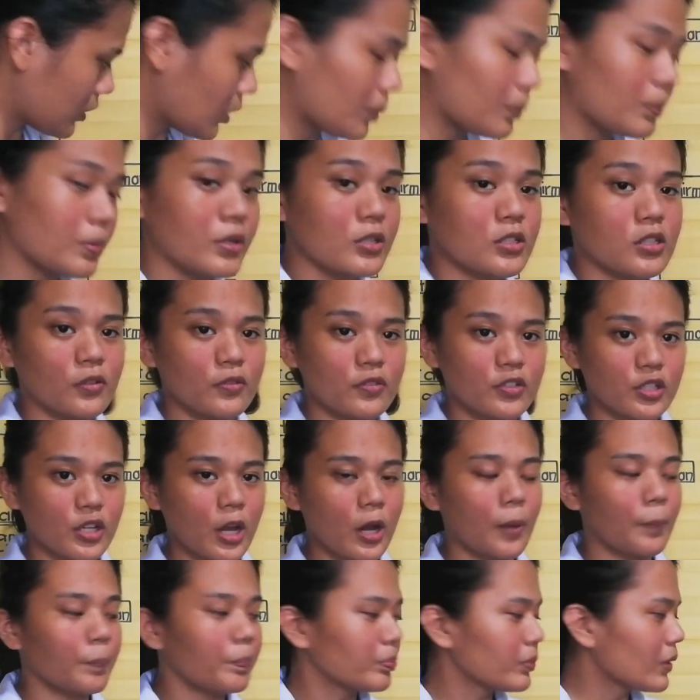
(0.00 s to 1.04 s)
numbers of
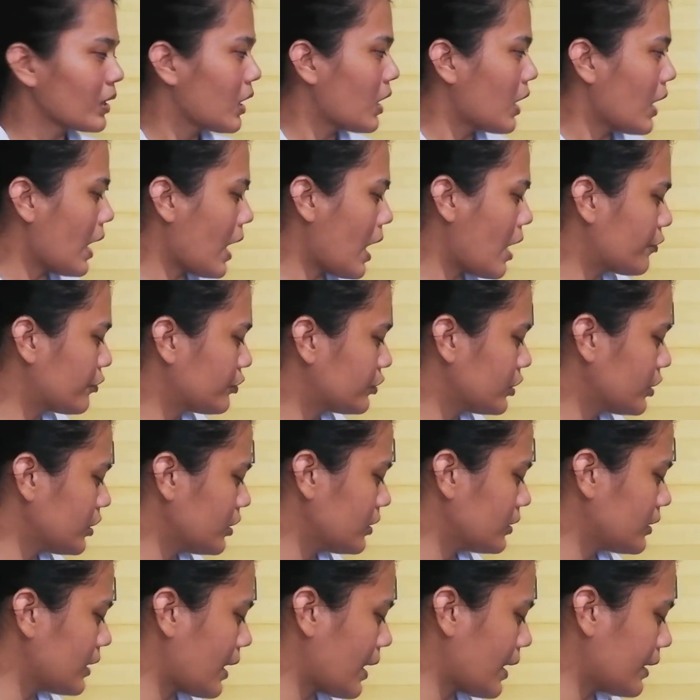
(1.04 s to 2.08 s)
share. After
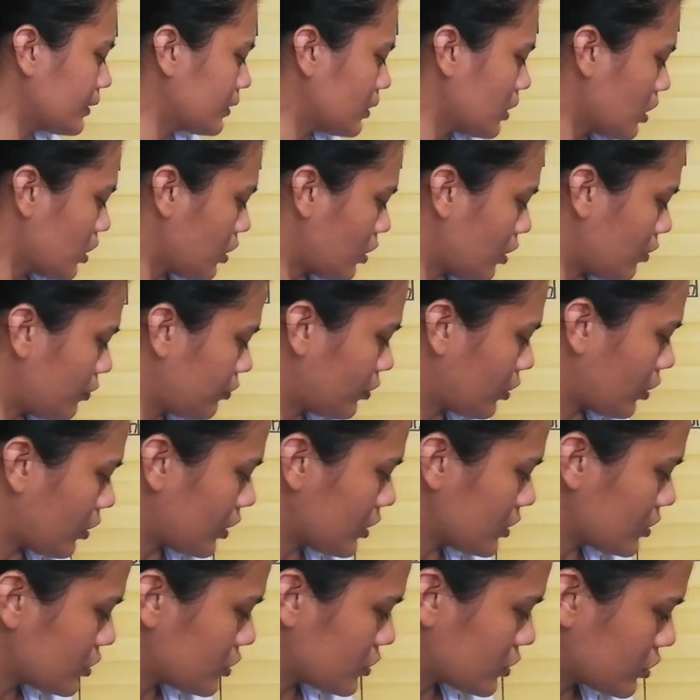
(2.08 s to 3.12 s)
that, of
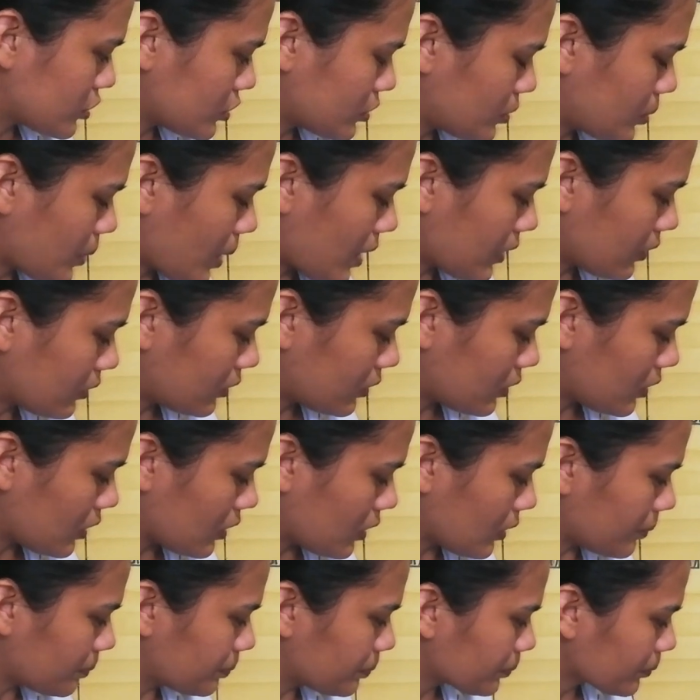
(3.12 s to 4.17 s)
course, you should write
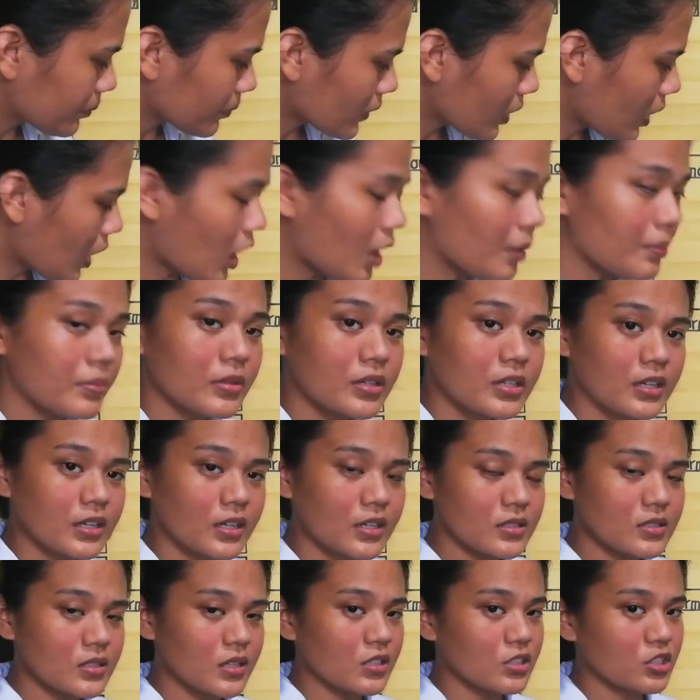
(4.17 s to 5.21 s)
the
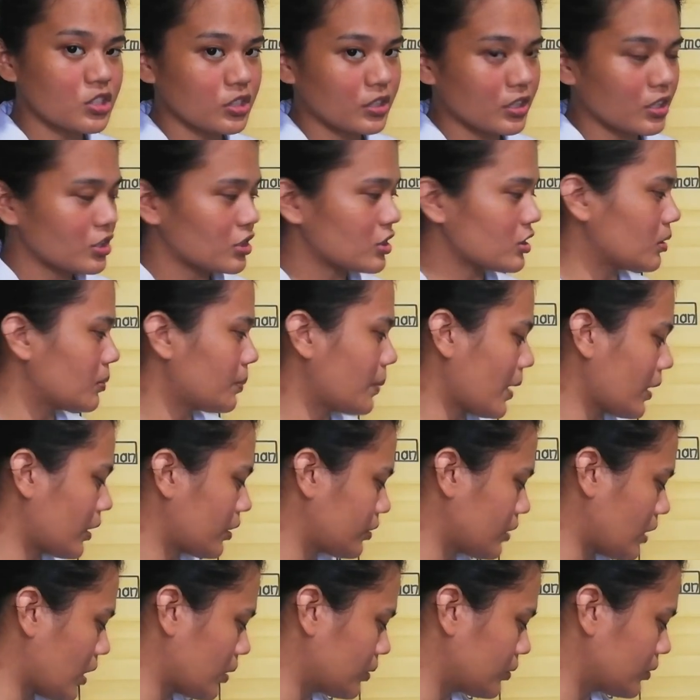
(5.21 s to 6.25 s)
his educational
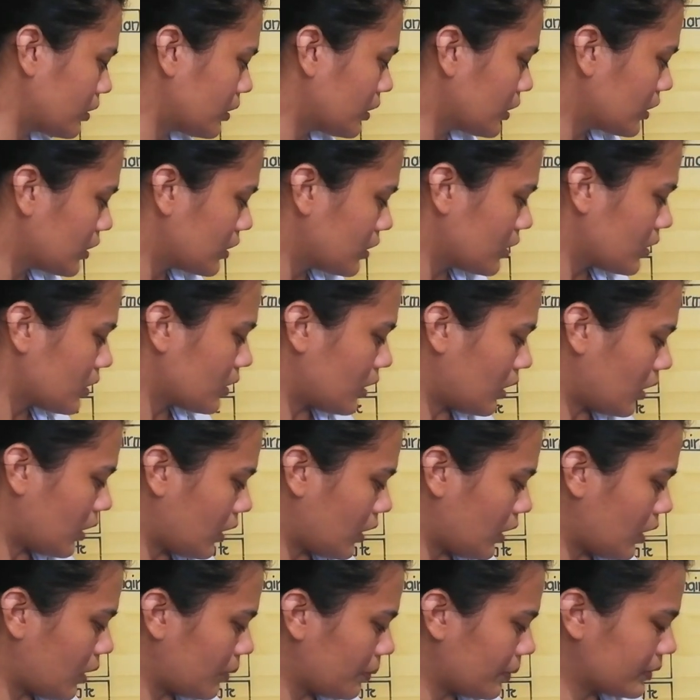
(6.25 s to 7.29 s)
background
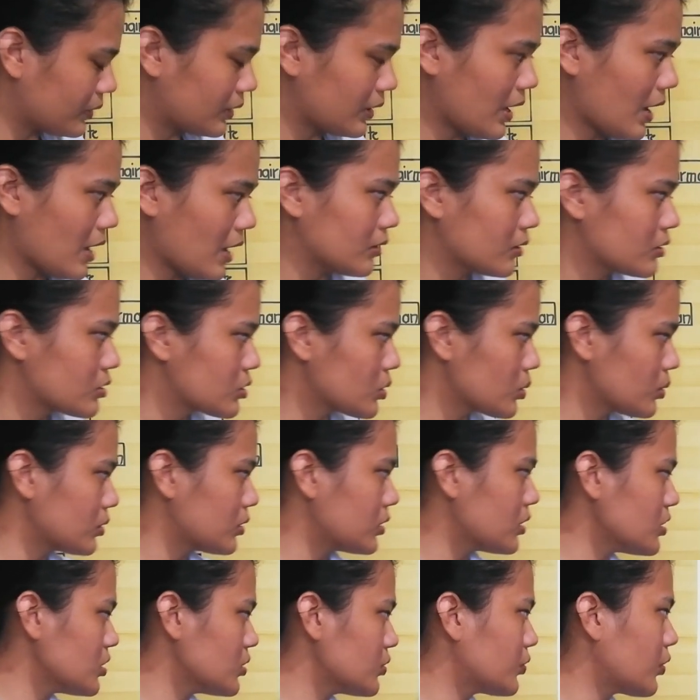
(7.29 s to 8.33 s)
at the end. So
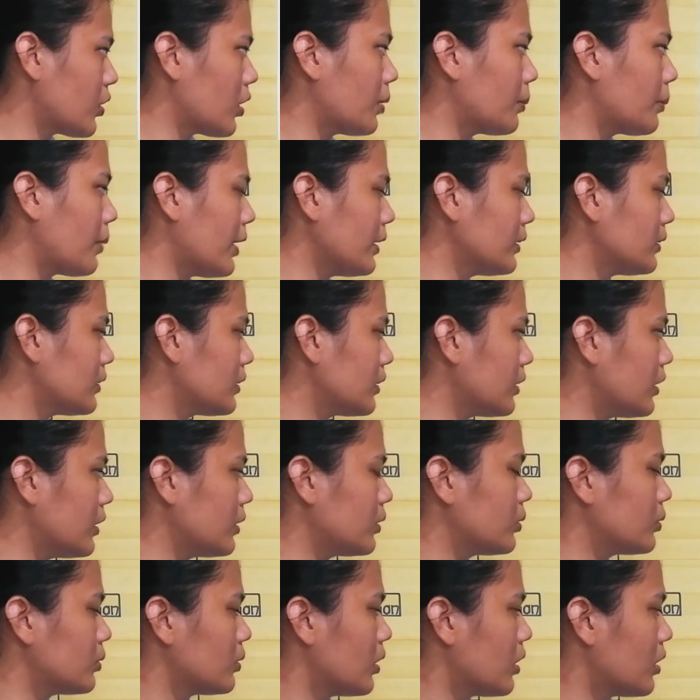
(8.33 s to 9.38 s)
this format
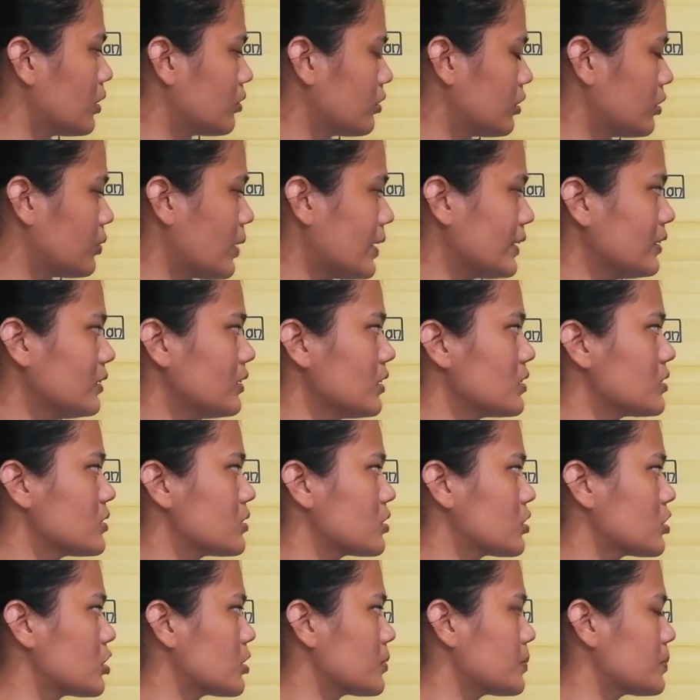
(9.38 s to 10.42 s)
in writing the
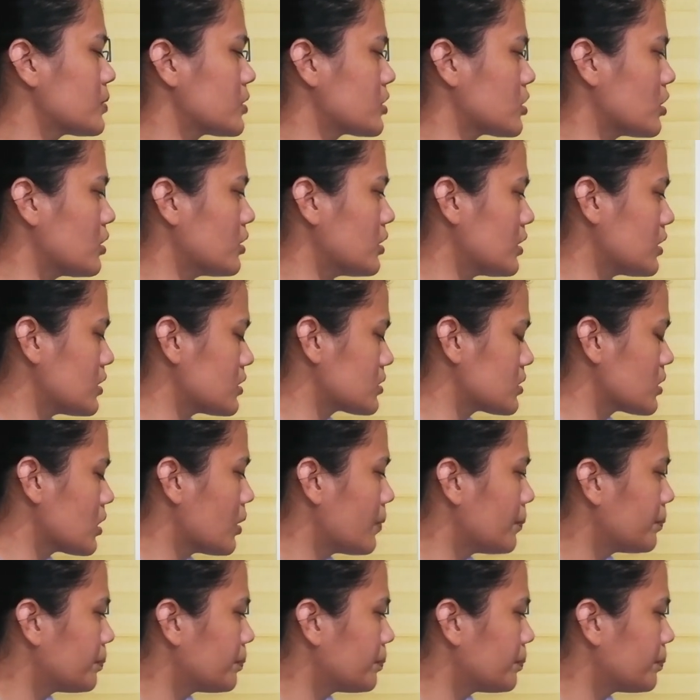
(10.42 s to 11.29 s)
description is